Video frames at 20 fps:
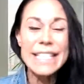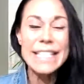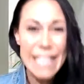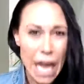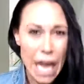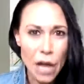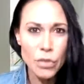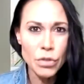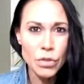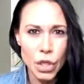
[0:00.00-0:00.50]

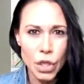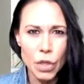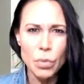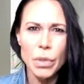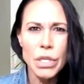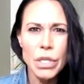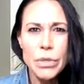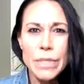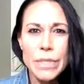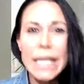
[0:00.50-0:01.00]
sound good.
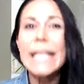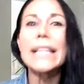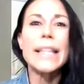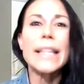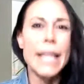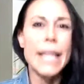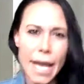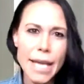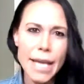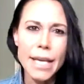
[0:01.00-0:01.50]
When you say
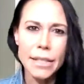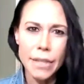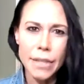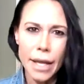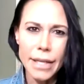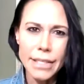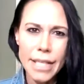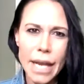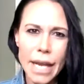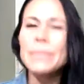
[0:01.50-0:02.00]
like a lot
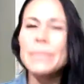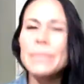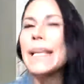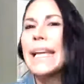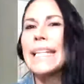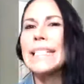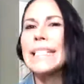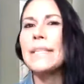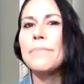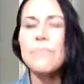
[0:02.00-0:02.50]
of times,
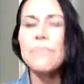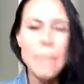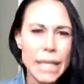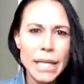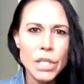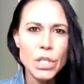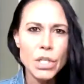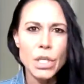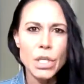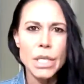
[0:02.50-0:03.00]
it
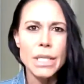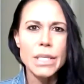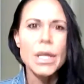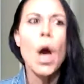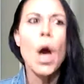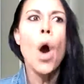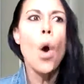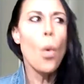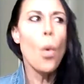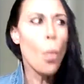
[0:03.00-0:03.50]
diminishes
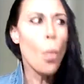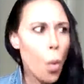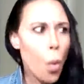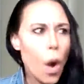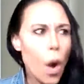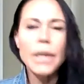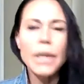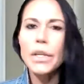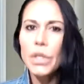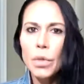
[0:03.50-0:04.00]

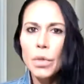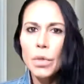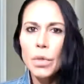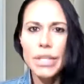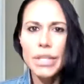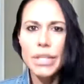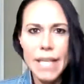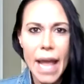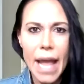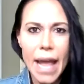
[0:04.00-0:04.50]
what you
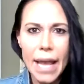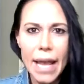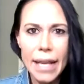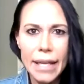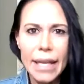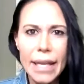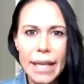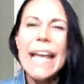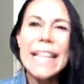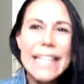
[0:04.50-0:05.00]
are saying.